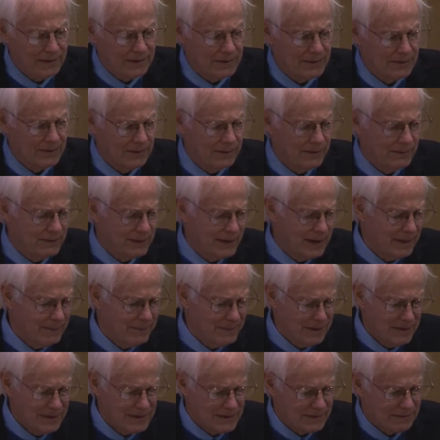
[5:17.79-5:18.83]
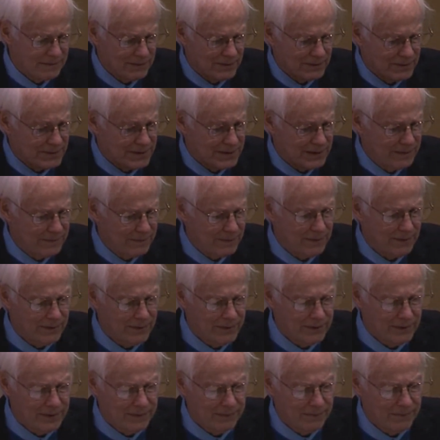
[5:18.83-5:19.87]
to lobbies, for example,
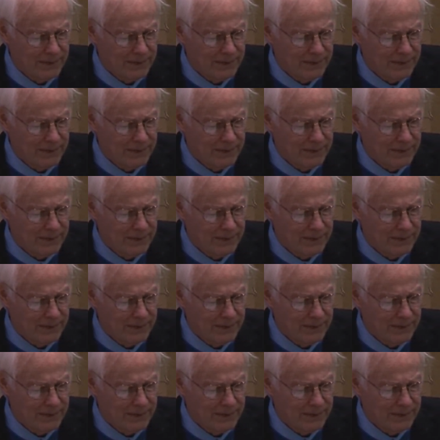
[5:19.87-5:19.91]
the,